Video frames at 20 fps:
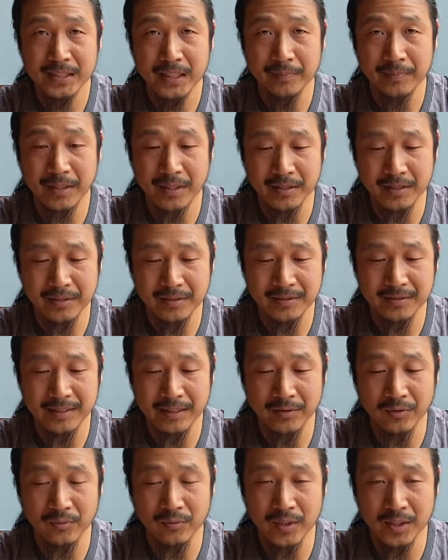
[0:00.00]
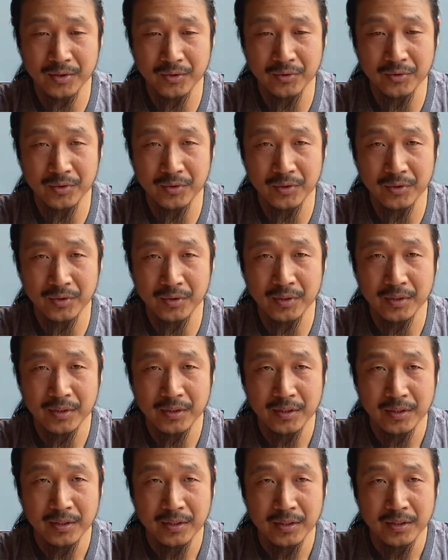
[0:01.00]
because they don't want to
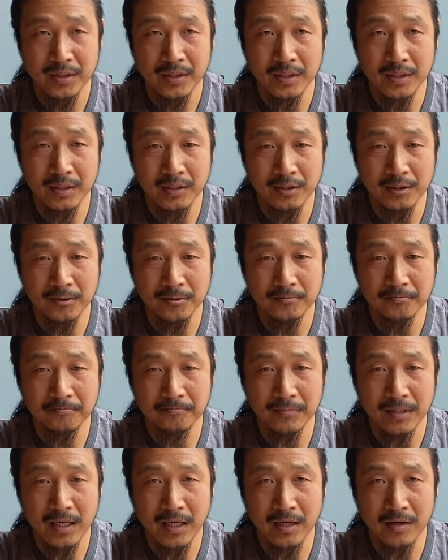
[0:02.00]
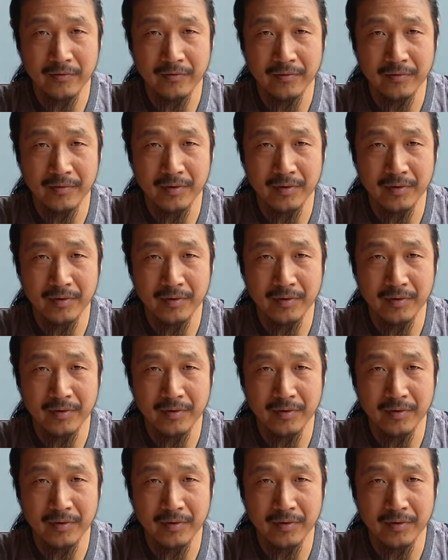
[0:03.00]
have